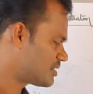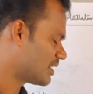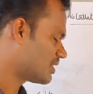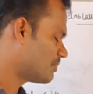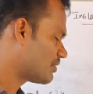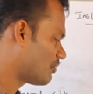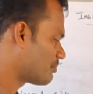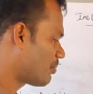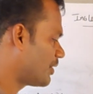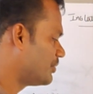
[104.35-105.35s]
It's nothing but
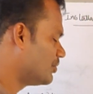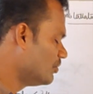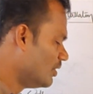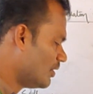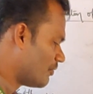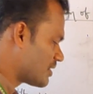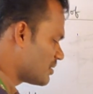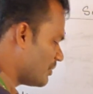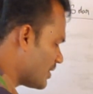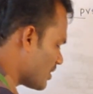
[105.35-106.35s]
1.2. What is
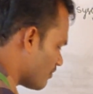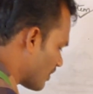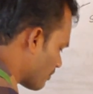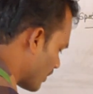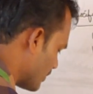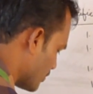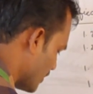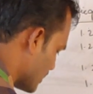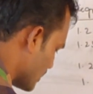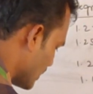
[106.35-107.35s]
the meaning of 1.2? Is